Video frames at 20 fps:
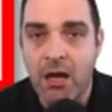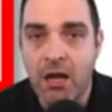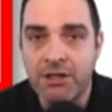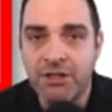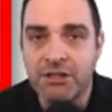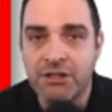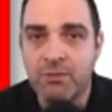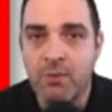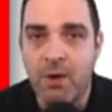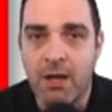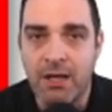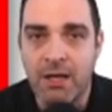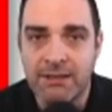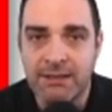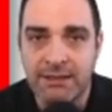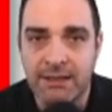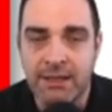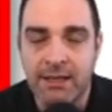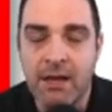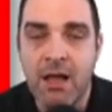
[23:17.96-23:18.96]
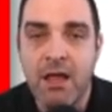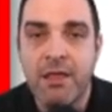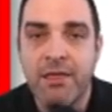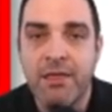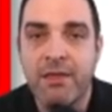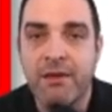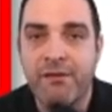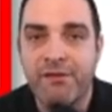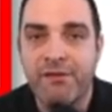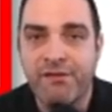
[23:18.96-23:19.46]
just want to see
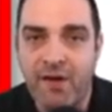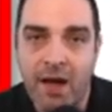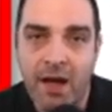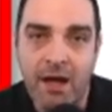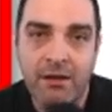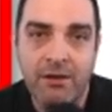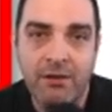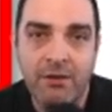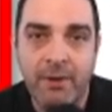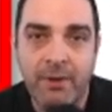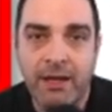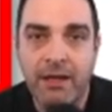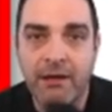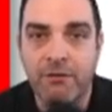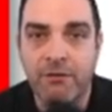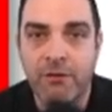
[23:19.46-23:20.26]
the following